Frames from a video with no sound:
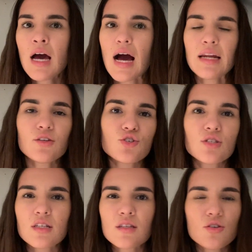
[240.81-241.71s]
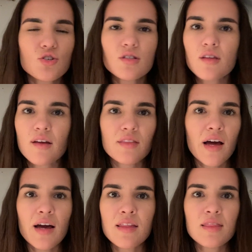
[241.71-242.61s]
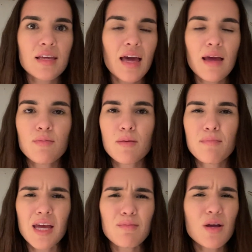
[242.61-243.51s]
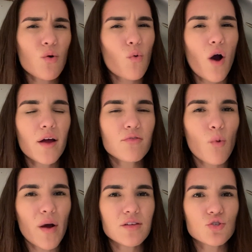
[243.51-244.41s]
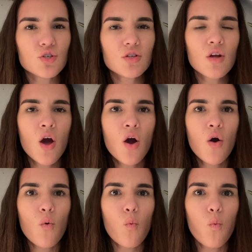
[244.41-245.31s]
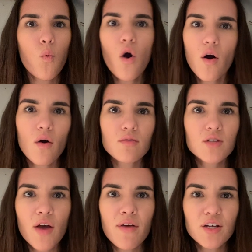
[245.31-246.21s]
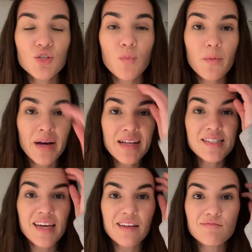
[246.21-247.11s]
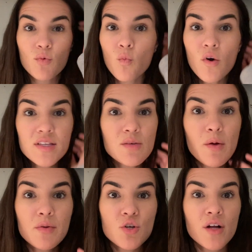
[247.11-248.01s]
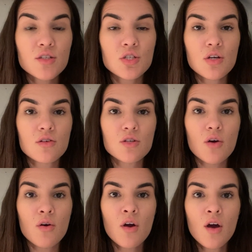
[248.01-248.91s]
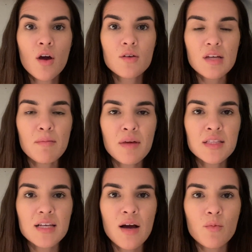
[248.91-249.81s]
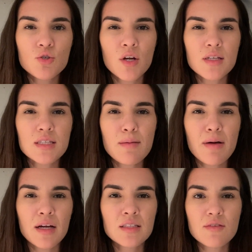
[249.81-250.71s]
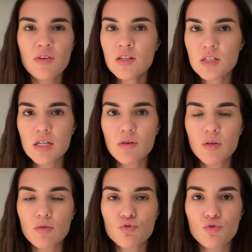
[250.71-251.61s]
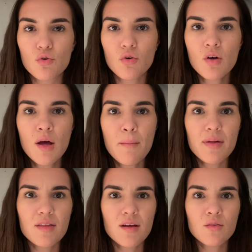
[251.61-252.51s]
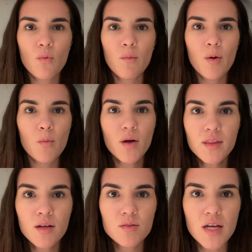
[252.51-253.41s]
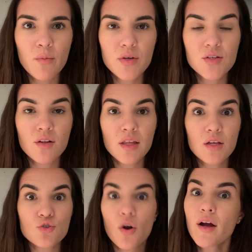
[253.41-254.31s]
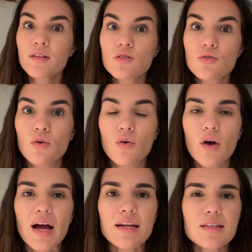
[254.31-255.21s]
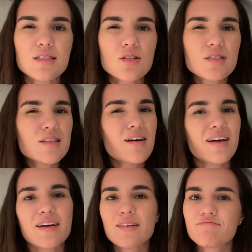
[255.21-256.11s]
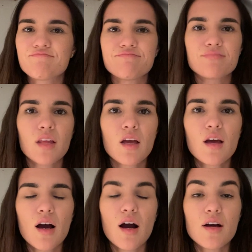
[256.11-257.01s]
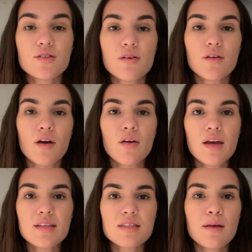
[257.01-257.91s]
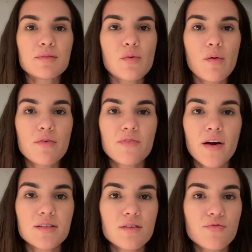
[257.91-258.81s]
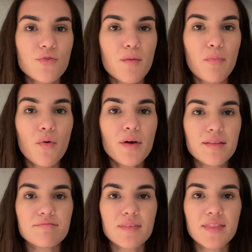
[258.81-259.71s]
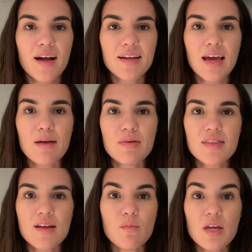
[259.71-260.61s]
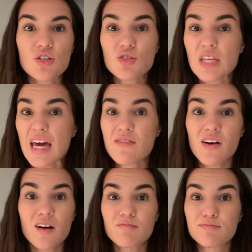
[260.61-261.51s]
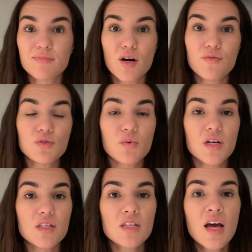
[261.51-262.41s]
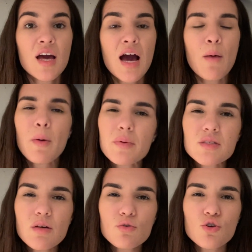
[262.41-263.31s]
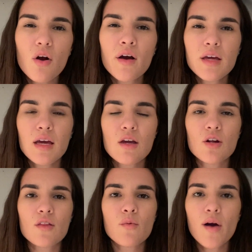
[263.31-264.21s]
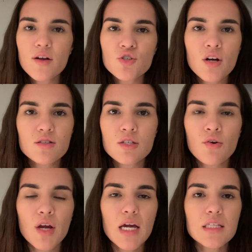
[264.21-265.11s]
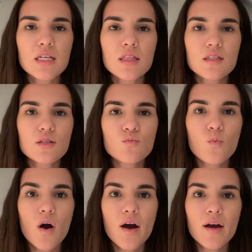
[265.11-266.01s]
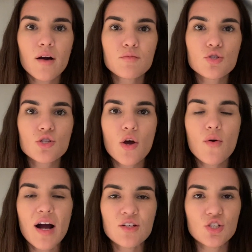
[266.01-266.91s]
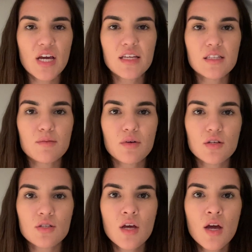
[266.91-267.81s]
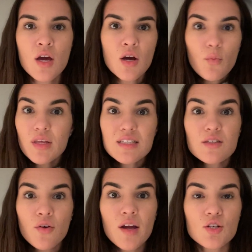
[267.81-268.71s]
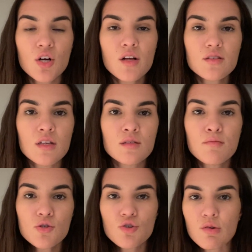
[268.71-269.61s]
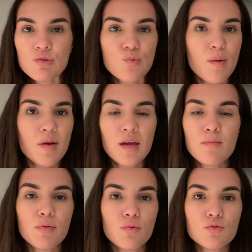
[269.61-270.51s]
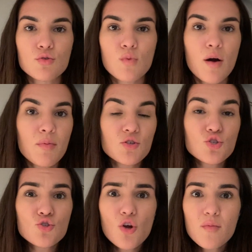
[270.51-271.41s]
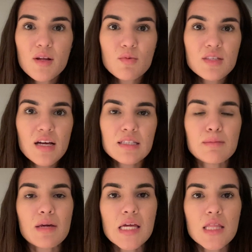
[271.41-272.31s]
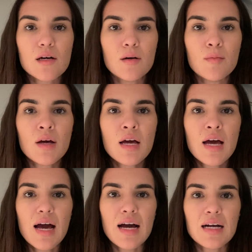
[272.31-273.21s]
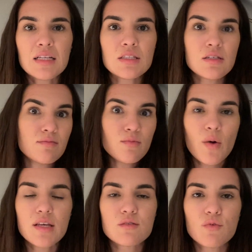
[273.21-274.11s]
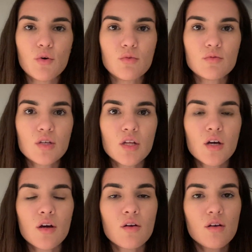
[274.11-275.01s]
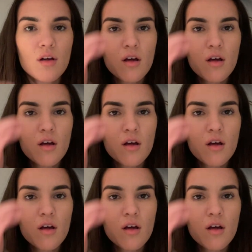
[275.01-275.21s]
And it's just decisions like that in the game that made me kind of question what direction we were heading in. What is it we were trying to do? So 10 men down, we're trying to sit back and defend a 0-0 draw. But then when we're 1-0 down, we're suddenly trying to score. And it's just like, I don't know. It seems that we were fighting for a point in that game. And then we just gave up afterwards. And we were still trying, you know. There were chances created. This is why I'm so agitated. Because we did create chances. Mudryk was whipping in balls as well. But just nobody was there to meet them. And wasteful, you know.